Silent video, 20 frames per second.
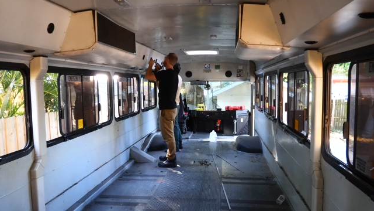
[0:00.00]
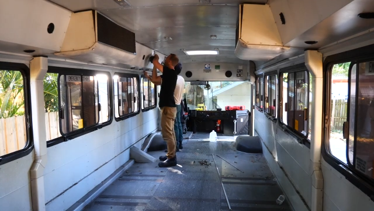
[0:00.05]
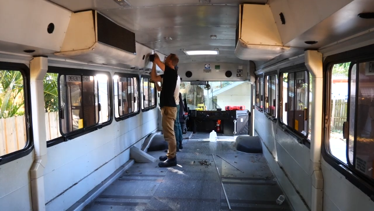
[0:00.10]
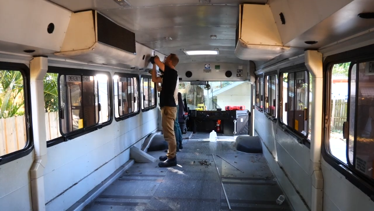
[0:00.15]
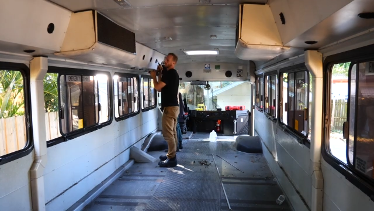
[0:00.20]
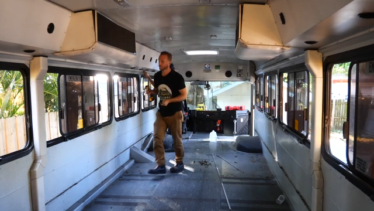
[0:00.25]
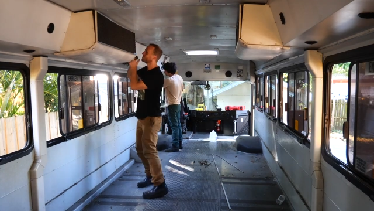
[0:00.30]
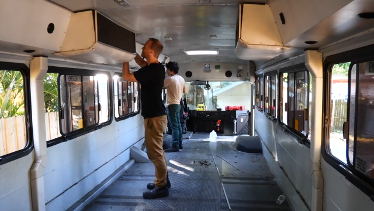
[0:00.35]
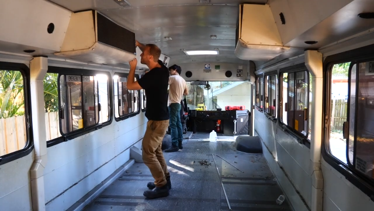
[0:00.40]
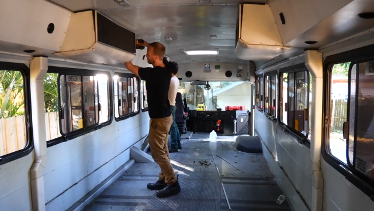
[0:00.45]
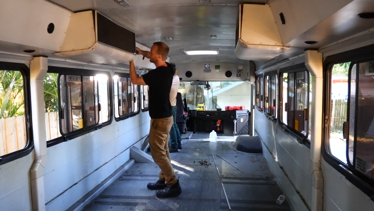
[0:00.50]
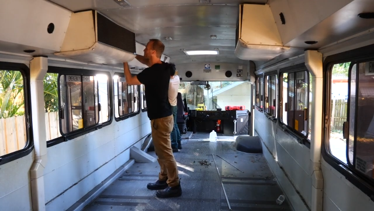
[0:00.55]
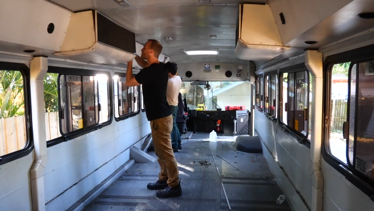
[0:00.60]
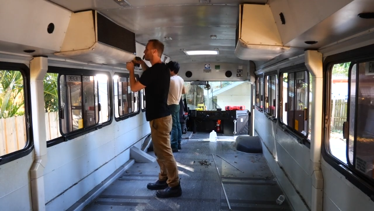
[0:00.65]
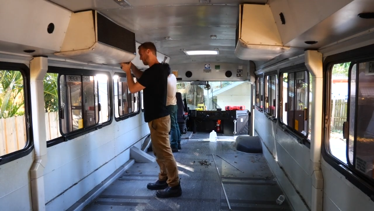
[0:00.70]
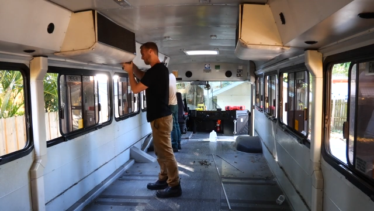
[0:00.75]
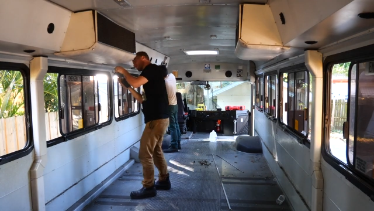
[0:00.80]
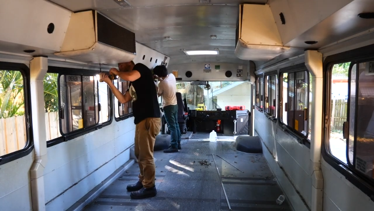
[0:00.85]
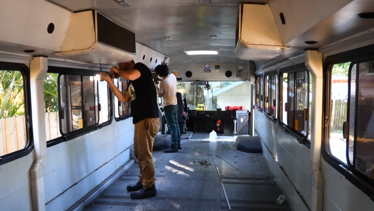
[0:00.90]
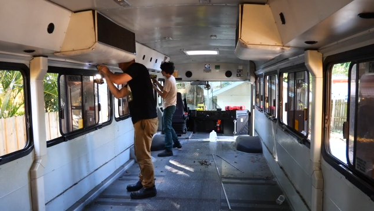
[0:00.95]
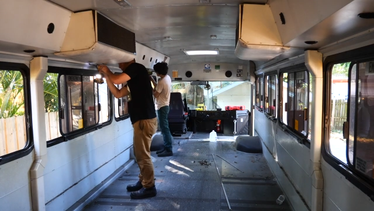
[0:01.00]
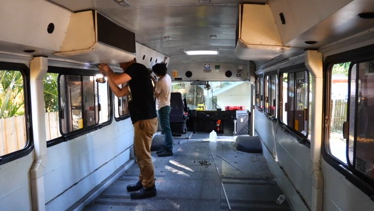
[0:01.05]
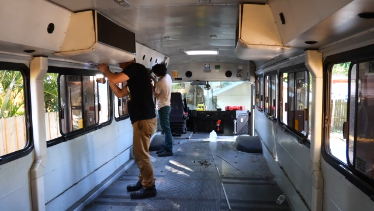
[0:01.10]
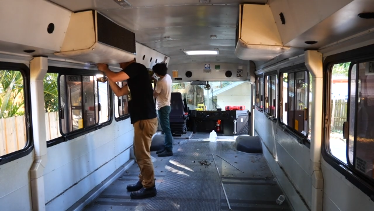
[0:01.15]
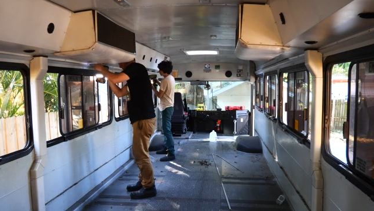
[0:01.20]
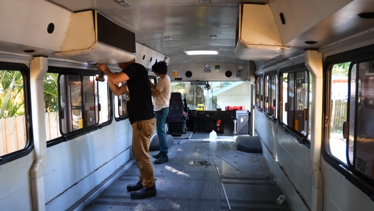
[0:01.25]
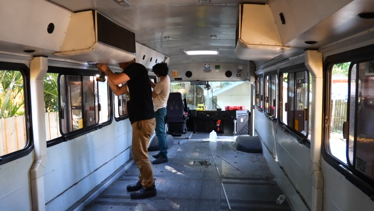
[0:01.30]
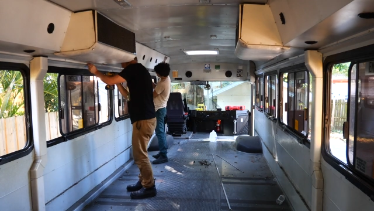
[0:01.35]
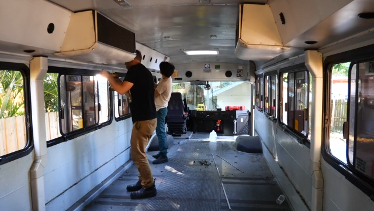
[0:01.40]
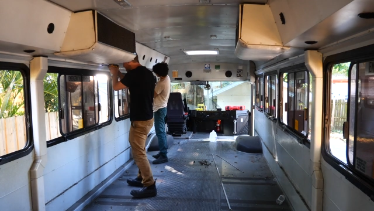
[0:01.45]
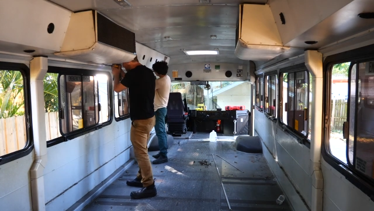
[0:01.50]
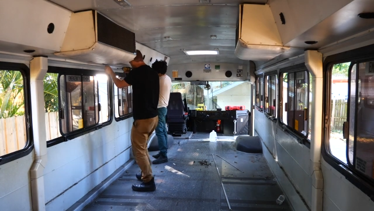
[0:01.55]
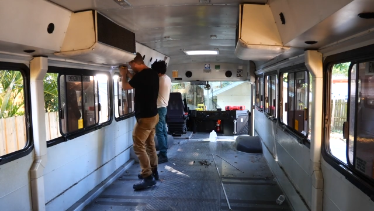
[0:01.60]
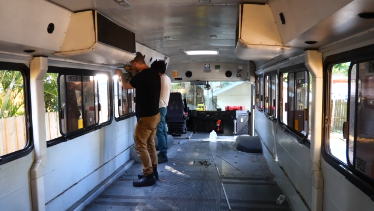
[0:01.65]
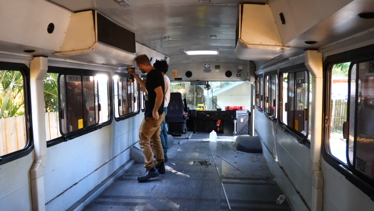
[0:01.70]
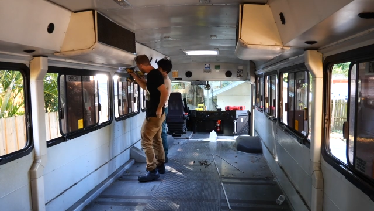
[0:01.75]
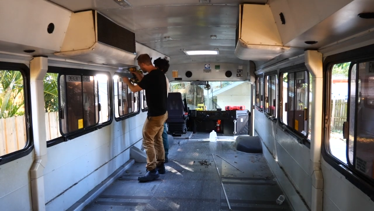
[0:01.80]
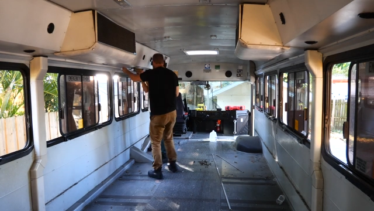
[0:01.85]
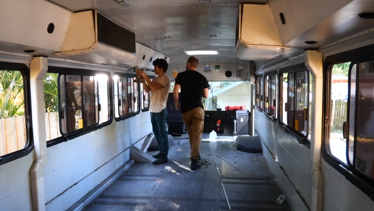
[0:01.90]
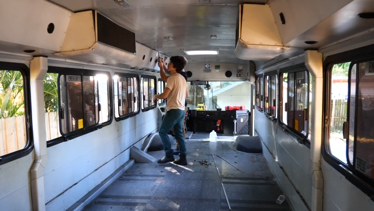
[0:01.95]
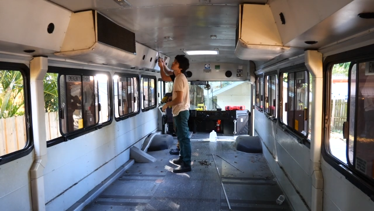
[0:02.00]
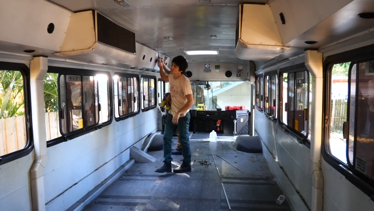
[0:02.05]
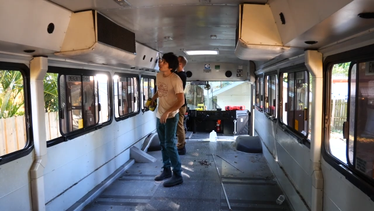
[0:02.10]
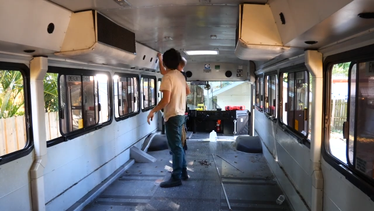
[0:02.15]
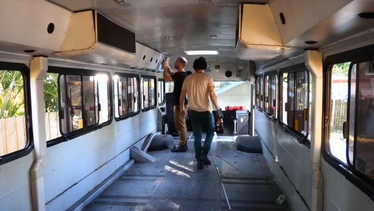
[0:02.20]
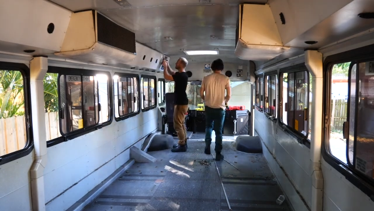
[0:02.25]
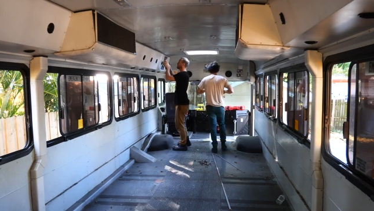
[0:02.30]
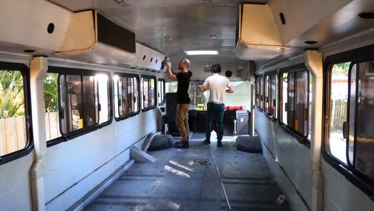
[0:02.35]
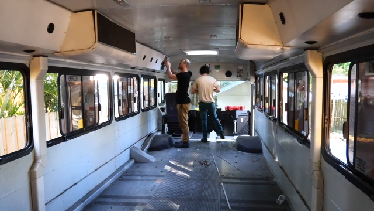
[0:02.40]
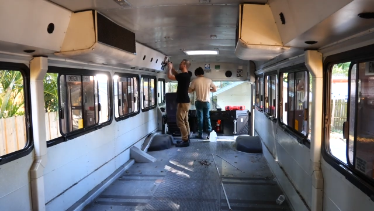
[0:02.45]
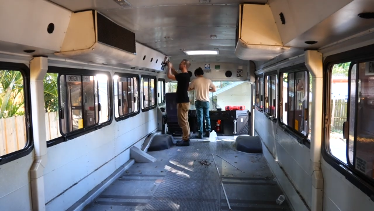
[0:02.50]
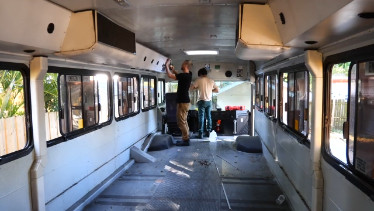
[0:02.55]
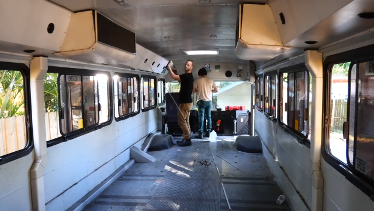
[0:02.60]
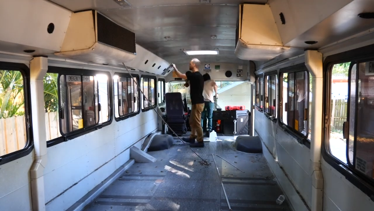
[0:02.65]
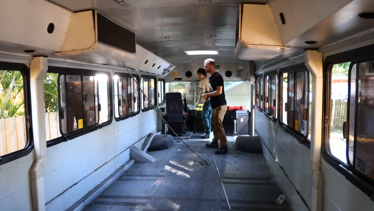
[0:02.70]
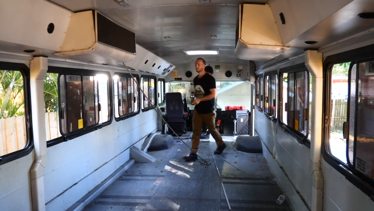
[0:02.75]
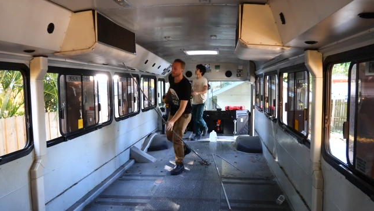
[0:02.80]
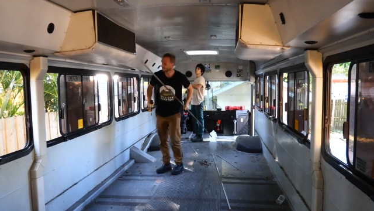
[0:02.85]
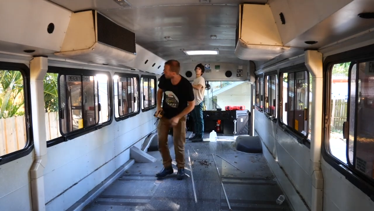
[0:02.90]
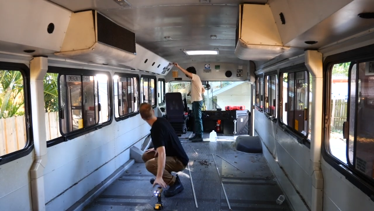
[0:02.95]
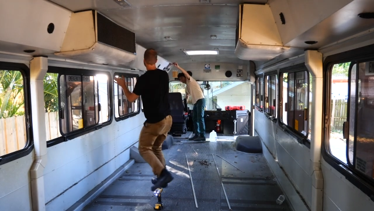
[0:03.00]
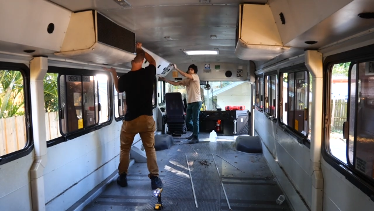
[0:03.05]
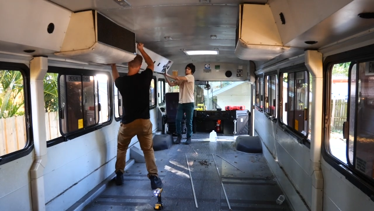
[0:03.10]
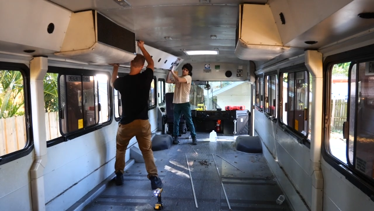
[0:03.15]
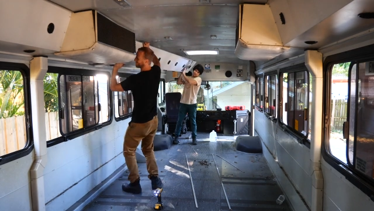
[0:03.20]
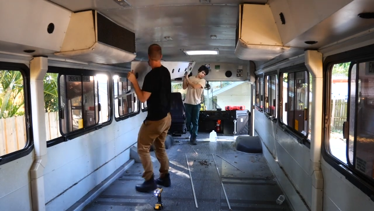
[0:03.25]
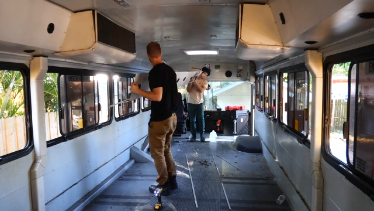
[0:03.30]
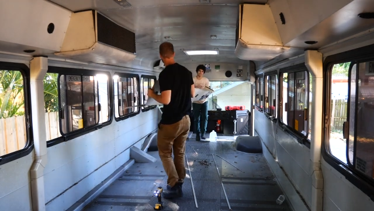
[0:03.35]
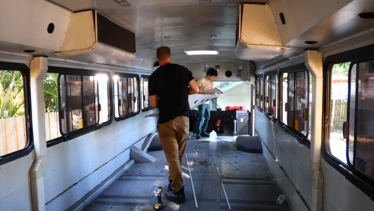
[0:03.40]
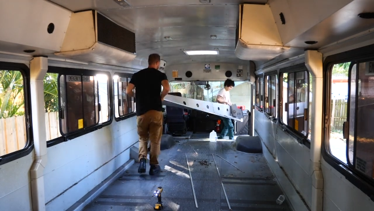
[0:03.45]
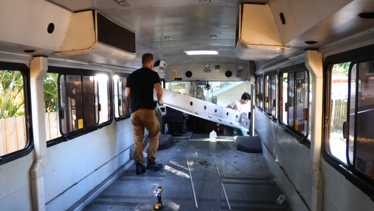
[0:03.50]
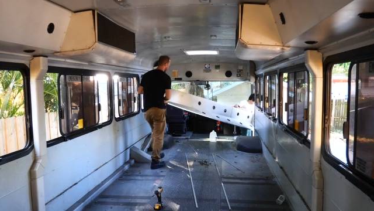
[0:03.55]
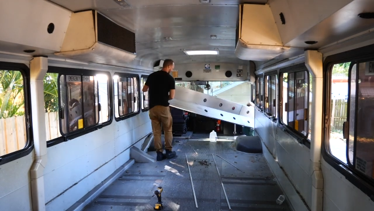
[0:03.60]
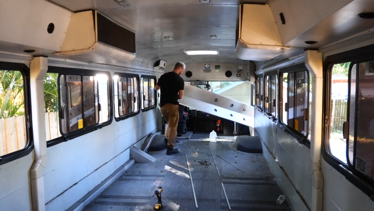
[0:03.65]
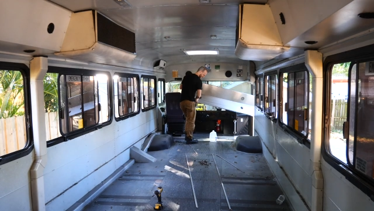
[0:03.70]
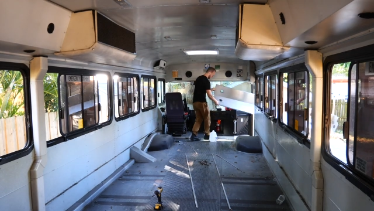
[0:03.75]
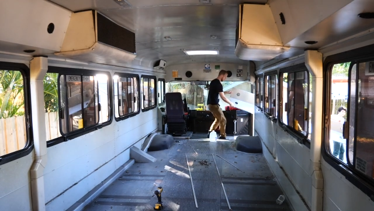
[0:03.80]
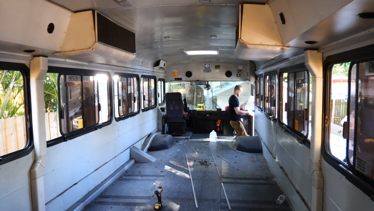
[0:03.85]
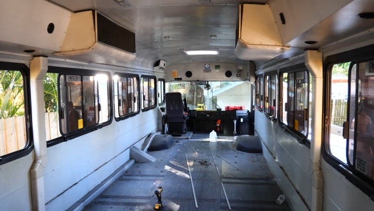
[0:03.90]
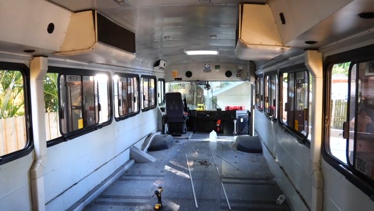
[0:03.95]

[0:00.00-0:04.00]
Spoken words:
No face is visible, so there are no lips to read.